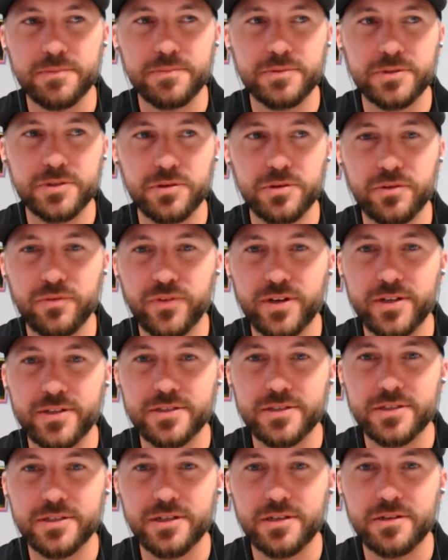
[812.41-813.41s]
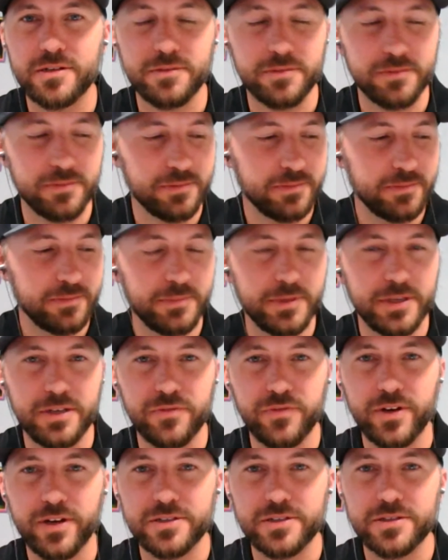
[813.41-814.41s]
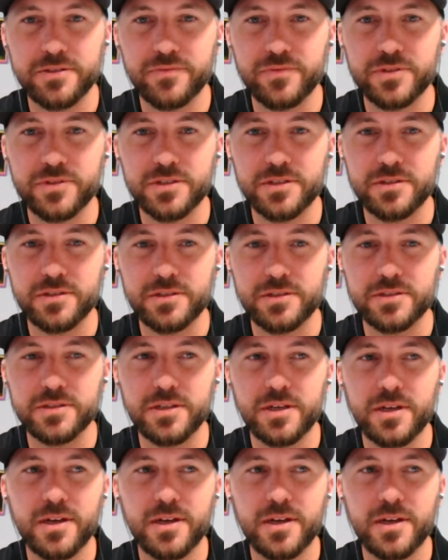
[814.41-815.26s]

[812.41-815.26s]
certified stucco manufacturing facilities.